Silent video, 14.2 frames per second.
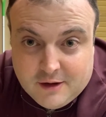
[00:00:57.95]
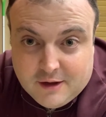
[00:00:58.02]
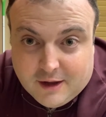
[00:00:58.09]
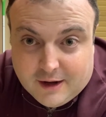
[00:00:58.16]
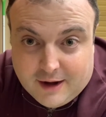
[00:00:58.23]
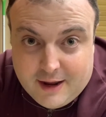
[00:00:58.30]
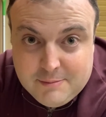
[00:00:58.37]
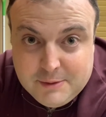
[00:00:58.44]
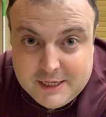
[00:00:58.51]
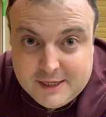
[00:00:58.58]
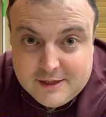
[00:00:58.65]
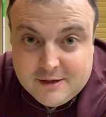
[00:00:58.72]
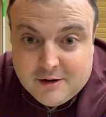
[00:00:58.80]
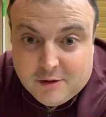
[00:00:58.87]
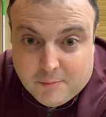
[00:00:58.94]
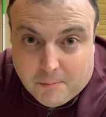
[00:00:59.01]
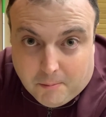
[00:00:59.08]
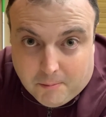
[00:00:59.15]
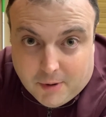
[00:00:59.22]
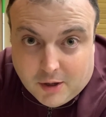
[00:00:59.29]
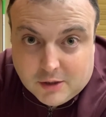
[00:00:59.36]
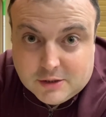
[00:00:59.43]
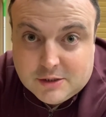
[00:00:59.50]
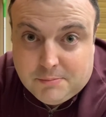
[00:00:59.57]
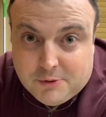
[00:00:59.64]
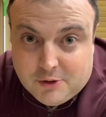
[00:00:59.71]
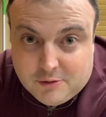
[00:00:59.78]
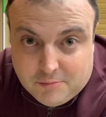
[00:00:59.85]
And I mean
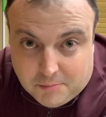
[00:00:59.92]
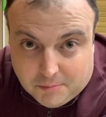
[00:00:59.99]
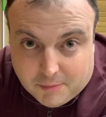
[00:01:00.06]
multiple